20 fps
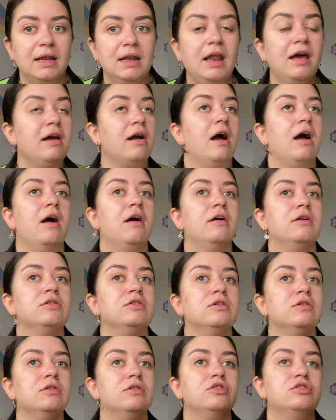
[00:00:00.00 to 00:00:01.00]
Like
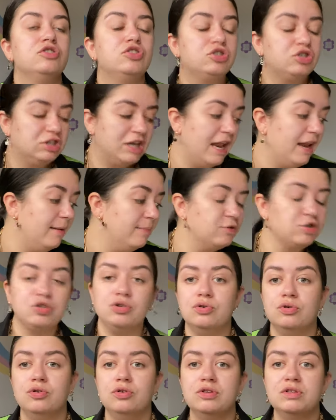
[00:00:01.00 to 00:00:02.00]
denim
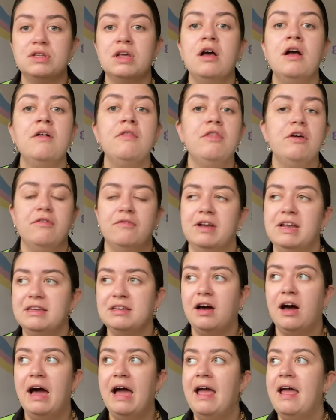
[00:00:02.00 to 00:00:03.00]
shorts, they're really
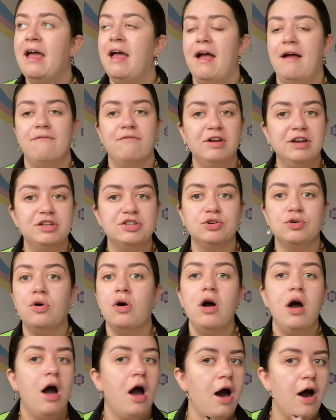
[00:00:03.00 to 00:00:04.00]
tight and really short,
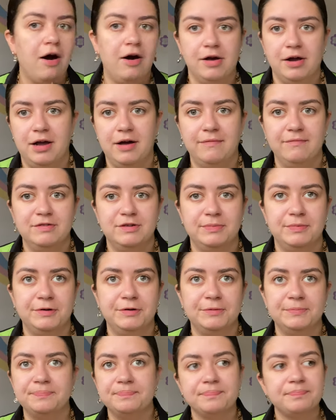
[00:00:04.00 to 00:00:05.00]
aren't
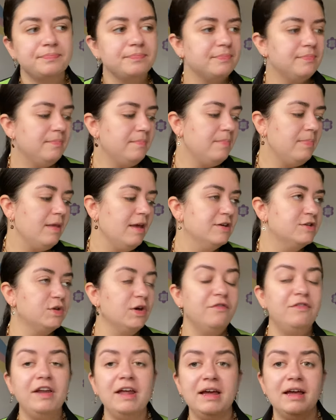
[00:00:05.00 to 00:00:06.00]
comfortable. So I
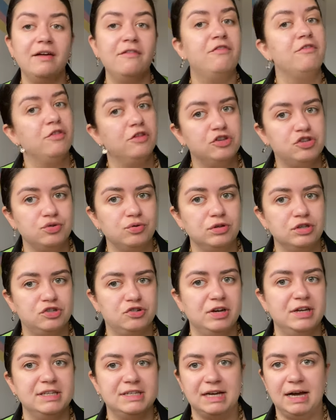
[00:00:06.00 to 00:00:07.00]
feel like for the jorts
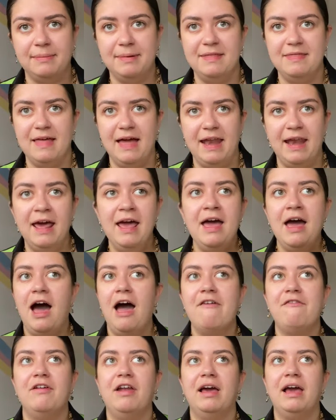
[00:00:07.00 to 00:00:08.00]
trend to come in then,
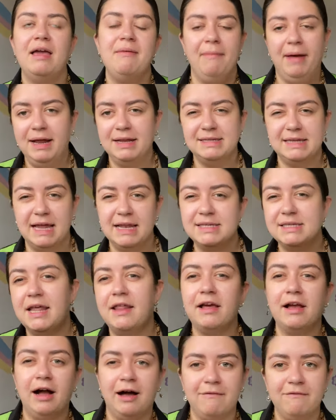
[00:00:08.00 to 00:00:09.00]
I feel like it made sense. They're
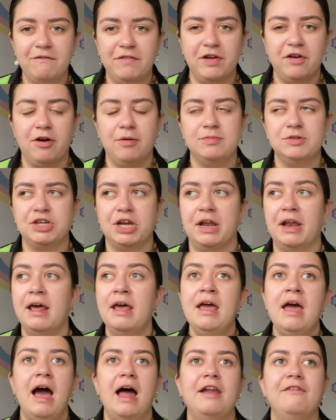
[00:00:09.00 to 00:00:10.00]
the comfier option.
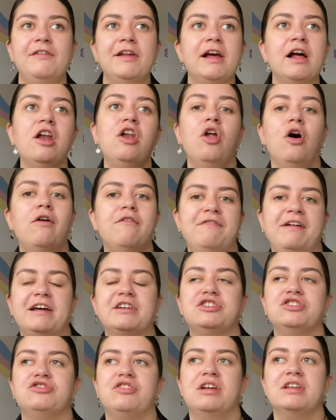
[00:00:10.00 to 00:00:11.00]
And I feel like a lot of
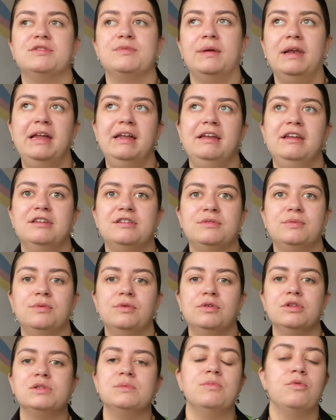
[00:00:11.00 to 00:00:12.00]
fashion trends were leaning
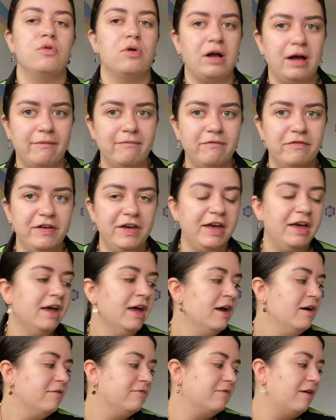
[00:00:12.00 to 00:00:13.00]
towards more comfort
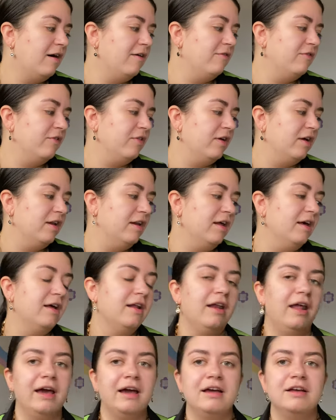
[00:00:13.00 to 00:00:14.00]
rather than
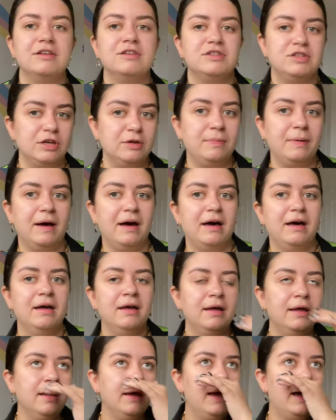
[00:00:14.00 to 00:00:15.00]
like super,
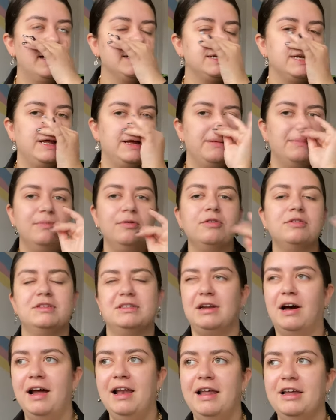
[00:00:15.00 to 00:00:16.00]
I don't know, not
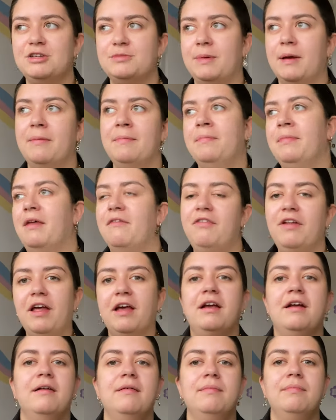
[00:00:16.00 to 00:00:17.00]
stylish, but I feel
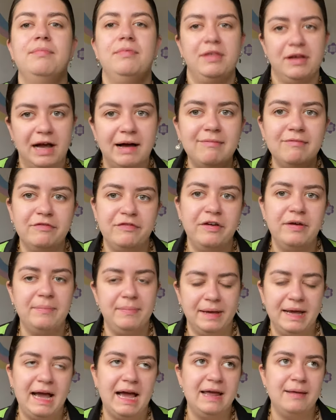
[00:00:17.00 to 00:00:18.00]
like the comfort
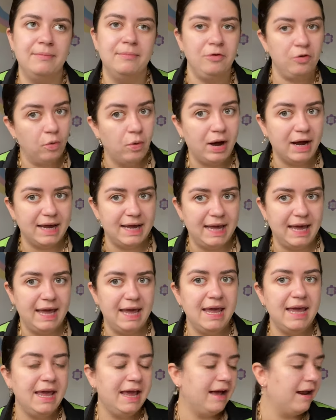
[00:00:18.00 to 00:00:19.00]
became quite
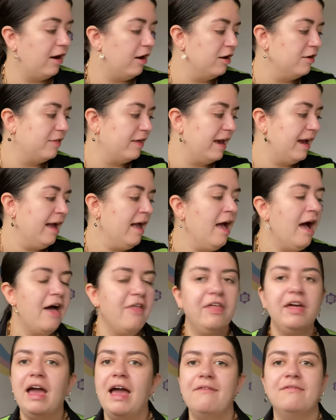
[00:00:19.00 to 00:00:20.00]
key in clothing. I
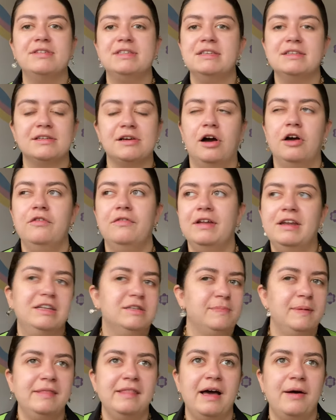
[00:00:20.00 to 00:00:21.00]
think ever since COVID, it's
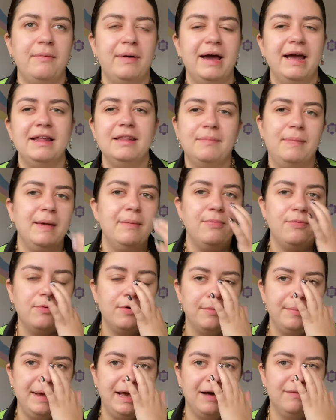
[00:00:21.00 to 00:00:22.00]
been that way, that people want
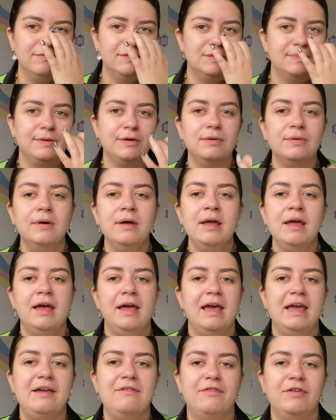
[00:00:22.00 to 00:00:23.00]
to be comfortable
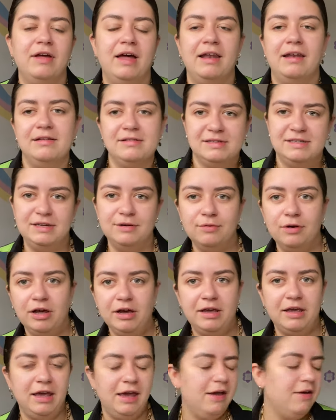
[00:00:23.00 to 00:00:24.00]
even and still look
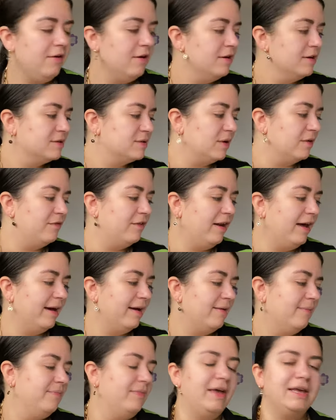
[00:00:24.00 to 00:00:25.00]
cute. So I feel
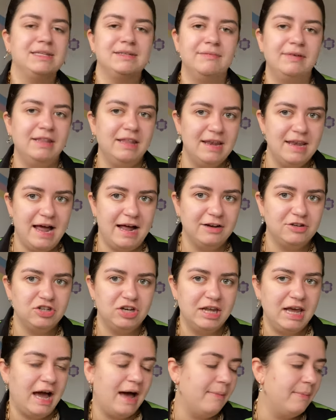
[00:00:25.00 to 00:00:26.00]
like that's something that
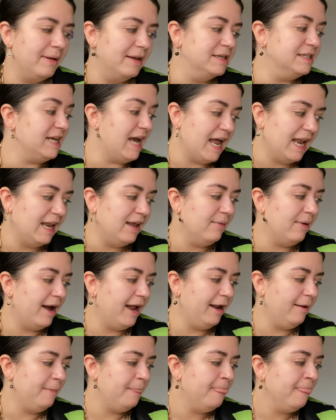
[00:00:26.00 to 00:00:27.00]
naturally happened
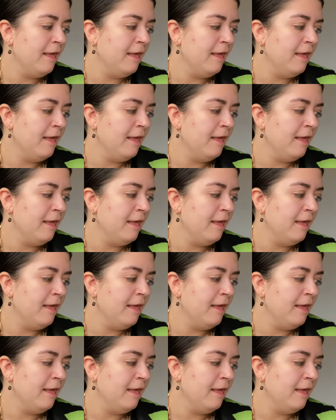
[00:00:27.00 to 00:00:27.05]
anyway.